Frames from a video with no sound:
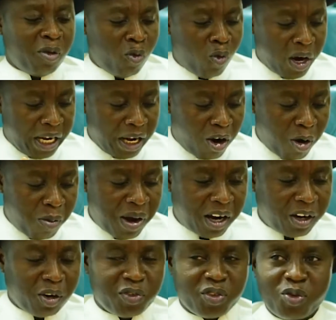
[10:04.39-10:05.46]
When they come
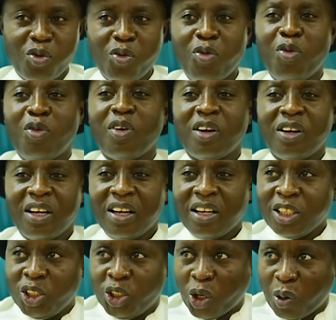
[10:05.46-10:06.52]
out of school,
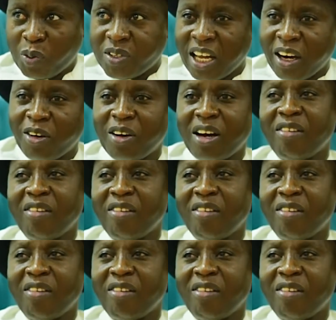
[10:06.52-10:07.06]
jobs are not